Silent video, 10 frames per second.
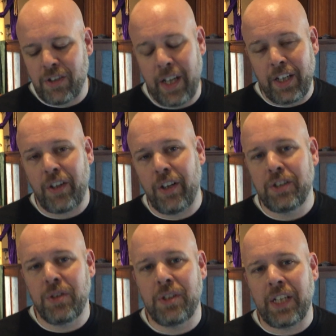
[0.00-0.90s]
so I'd
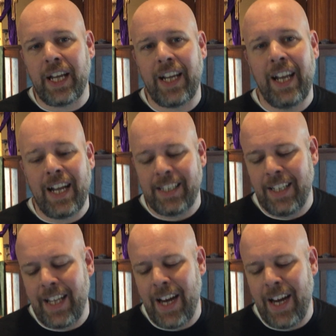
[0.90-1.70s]
encourage you to get connected